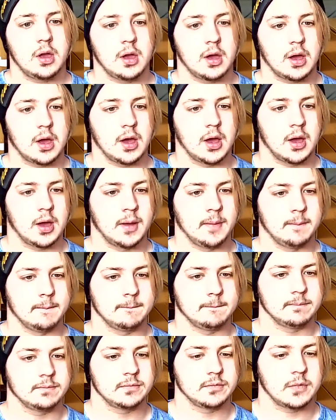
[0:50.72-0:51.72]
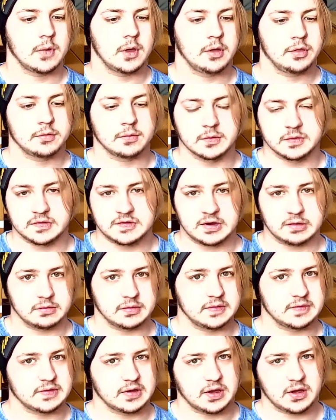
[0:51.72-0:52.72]
um, through a
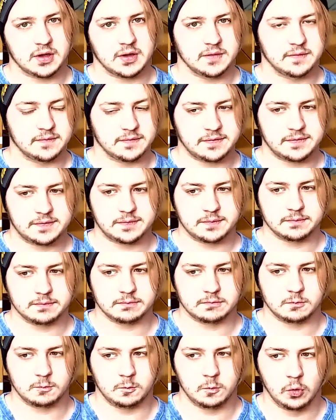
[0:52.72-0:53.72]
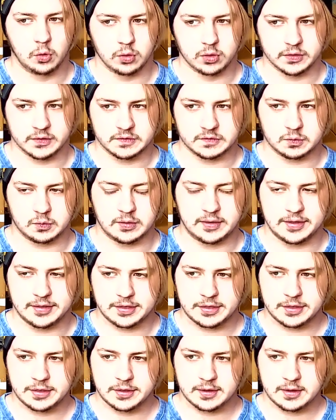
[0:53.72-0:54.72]
series of wars
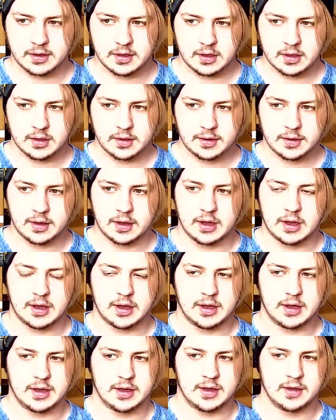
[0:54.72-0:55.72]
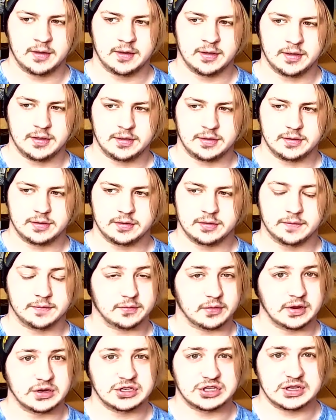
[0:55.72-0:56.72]
with uh, the
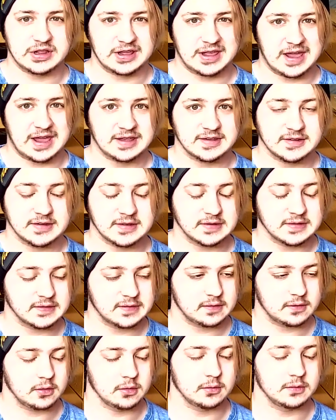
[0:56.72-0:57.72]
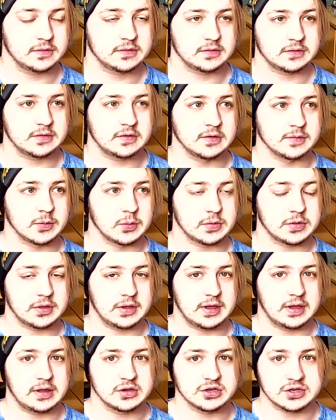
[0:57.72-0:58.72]
French and the Gascons, or excuse me, with the
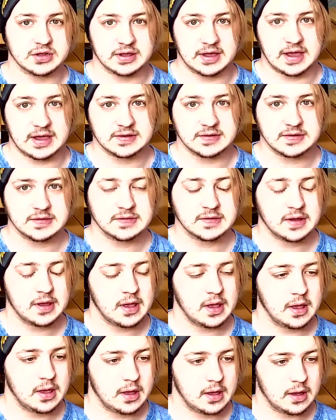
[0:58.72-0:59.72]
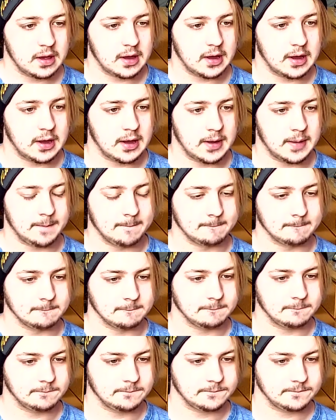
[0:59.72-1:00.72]
English and the Gascons. Um,
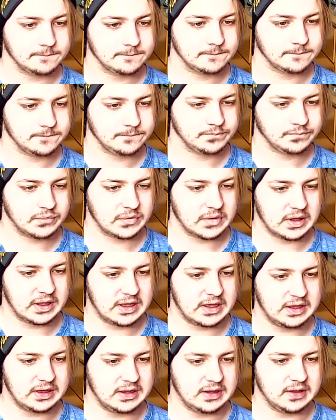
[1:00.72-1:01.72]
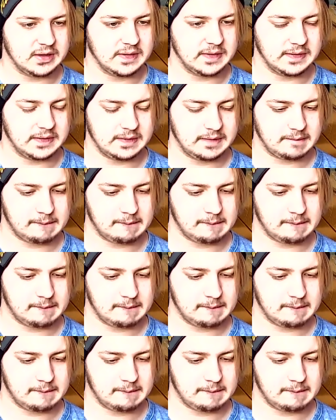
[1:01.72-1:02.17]
he